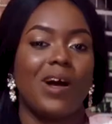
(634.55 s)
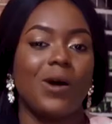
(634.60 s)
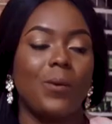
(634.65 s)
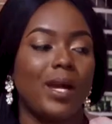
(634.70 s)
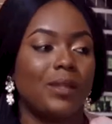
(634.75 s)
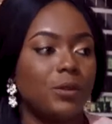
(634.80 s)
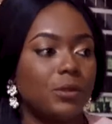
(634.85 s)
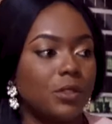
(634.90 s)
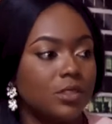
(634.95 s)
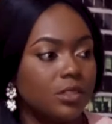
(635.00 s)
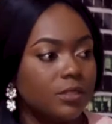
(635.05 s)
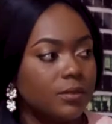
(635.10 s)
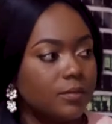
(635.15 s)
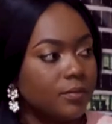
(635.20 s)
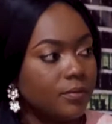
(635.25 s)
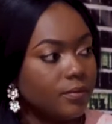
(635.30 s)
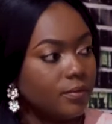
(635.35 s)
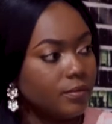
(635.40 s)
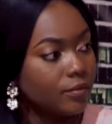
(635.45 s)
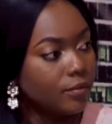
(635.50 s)
out, why don't you just
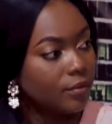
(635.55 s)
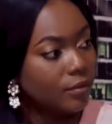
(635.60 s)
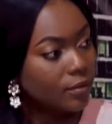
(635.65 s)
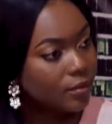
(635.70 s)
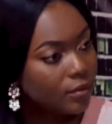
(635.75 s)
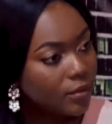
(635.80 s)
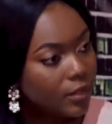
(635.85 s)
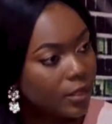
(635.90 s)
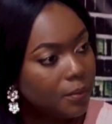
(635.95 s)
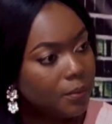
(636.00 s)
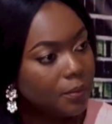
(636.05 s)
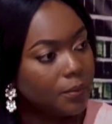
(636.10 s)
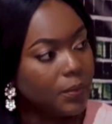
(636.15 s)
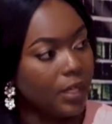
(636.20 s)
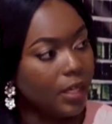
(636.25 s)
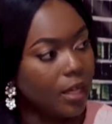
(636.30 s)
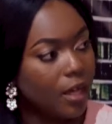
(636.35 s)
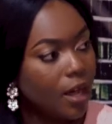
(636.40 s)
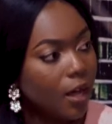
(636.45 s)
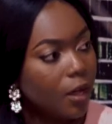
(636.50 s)
be
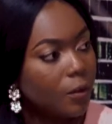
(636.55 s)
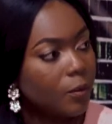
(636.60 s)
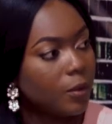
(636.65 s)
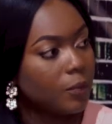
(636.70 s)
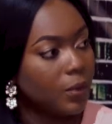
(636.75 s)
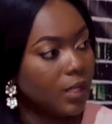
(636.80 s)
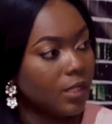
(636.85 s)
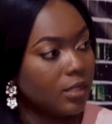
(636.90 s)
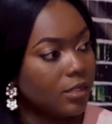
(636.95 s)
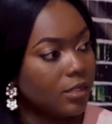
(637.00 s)
calm a bit?